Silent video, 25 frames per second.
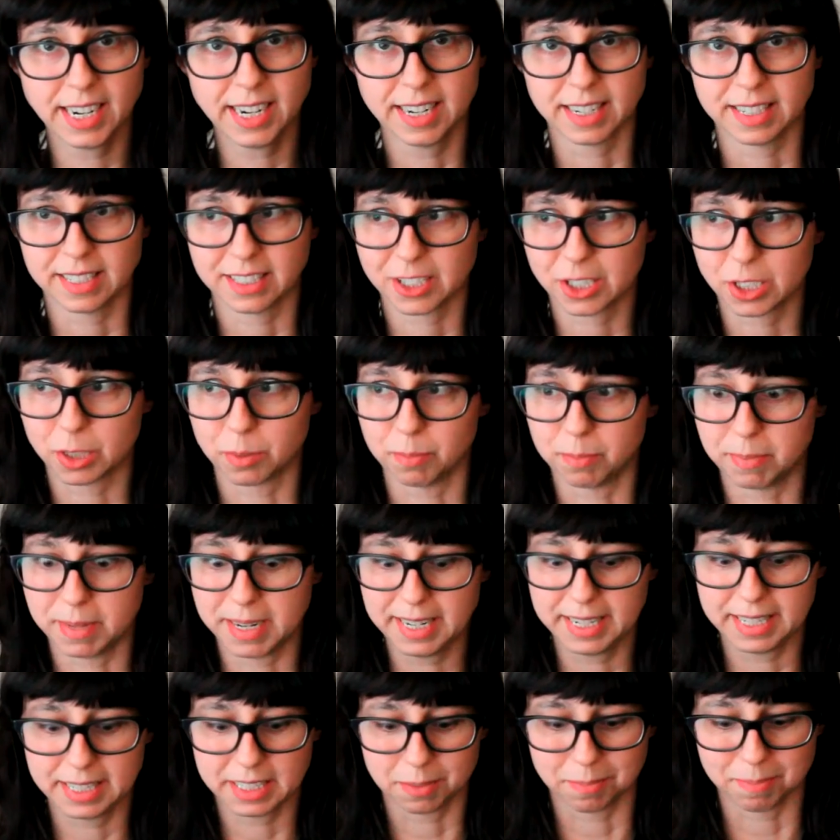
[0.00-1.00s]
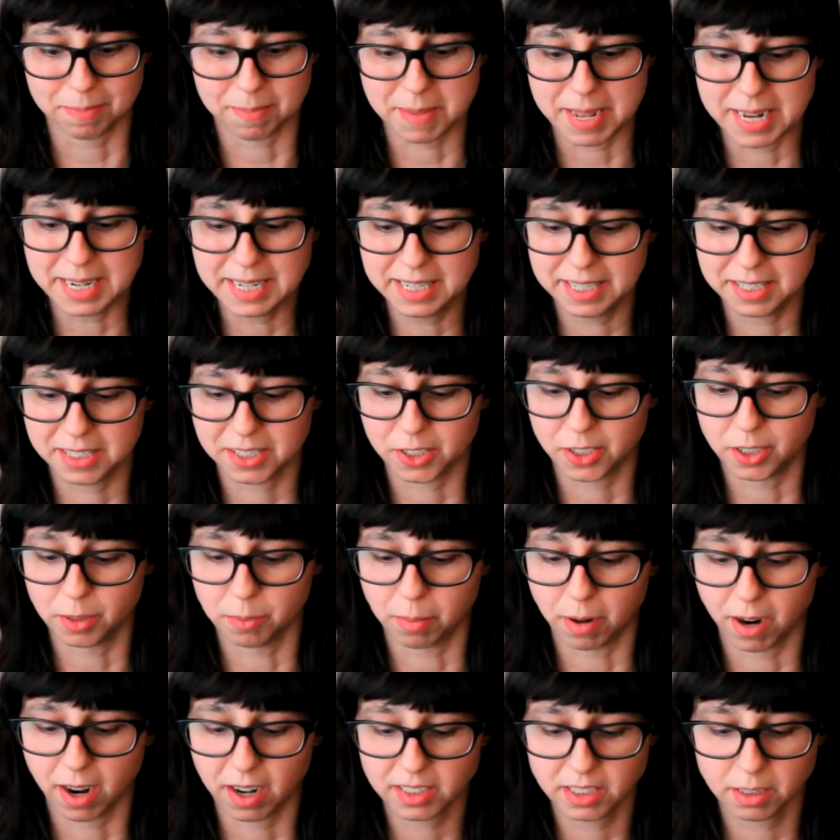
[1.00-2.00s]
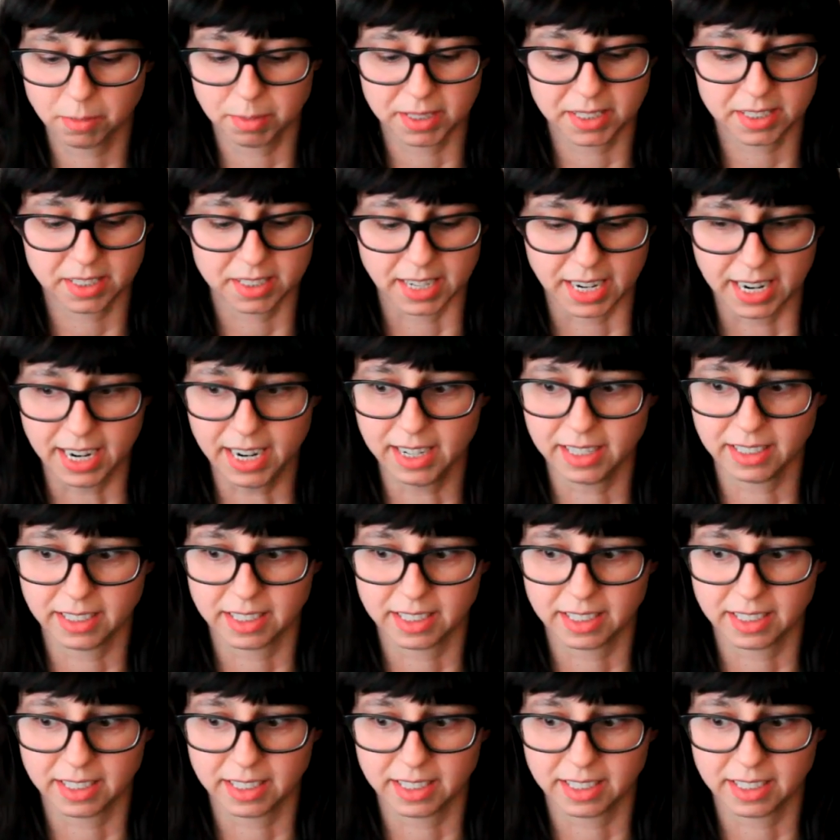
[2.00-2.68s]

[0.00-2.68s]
and just make as many as you can possibly stand,